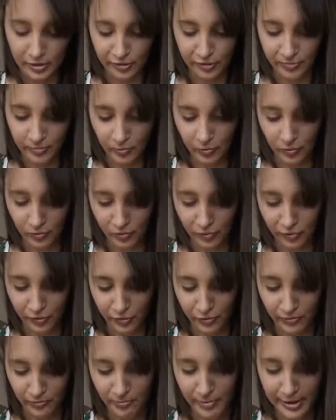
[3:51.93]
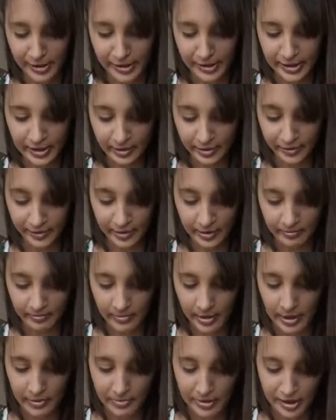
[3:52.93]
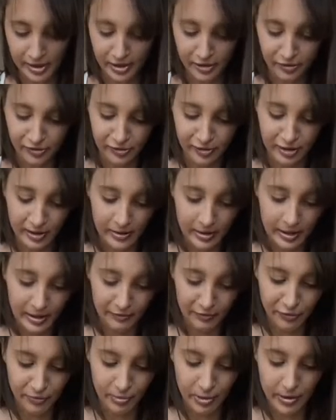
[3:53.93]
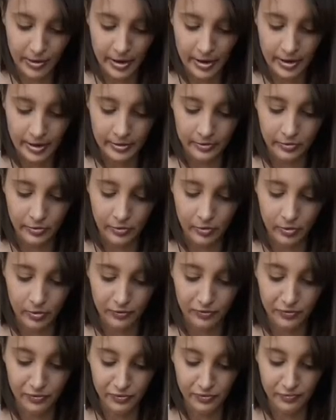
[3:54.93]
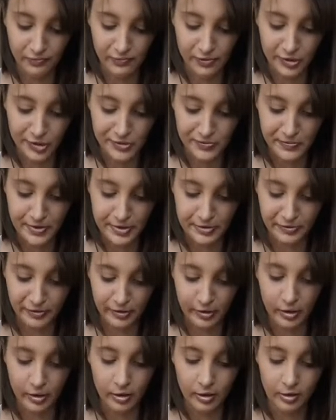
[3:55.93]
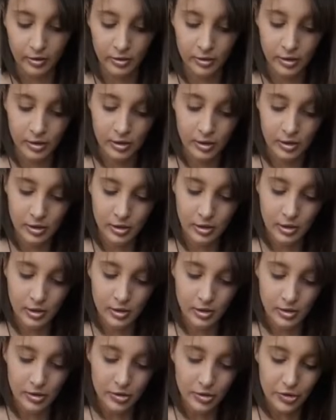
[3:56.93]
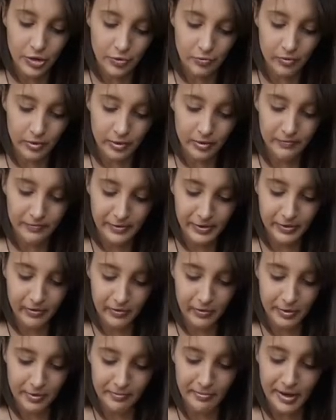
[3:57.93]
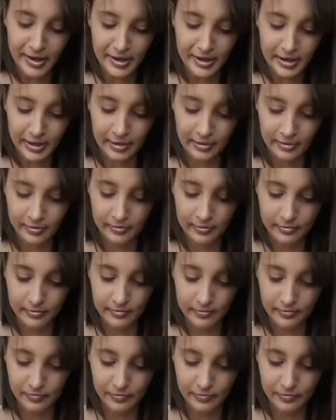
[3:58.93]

a small sort of baking tin maybe, because you're going to have to put it in your fridge freezer. You want to fill the baking